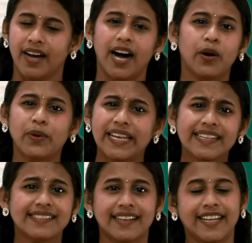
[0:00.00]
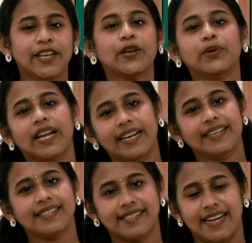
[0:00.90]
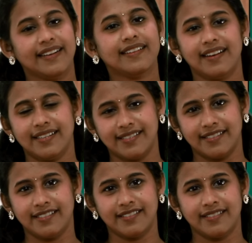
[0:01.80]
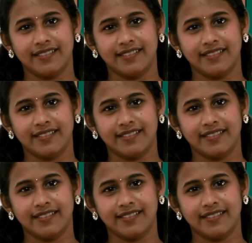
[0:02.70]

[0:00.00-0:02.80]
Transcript: how easily he could understand the lesson.